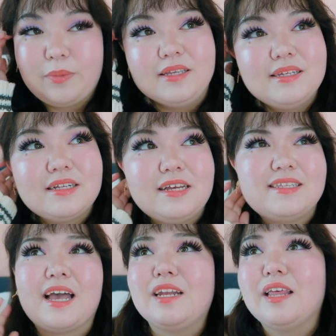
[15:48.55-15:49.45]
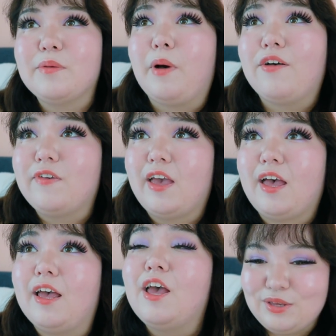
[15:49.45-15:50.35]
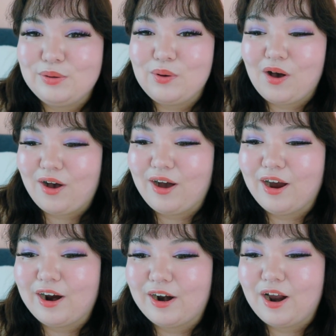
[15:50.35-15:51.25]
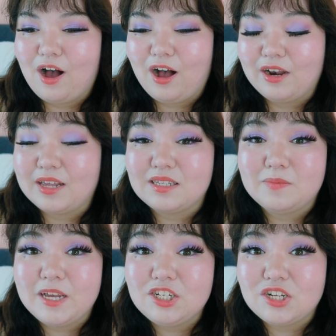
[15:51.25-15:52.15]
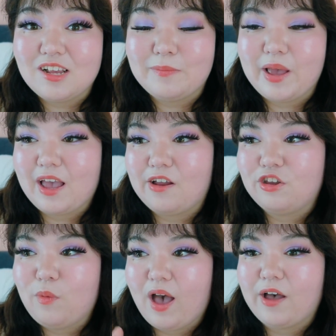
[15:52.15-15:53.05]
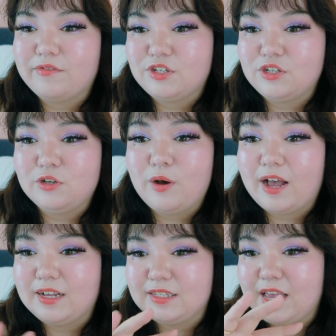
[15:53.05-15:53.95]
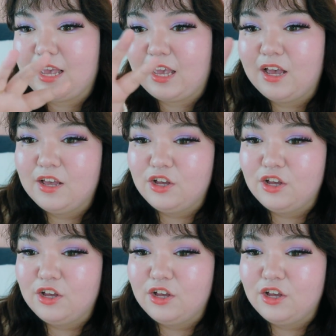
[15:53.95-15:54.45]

Basically, it's kind of like Mafia. You are on a spaceship and you have to, as a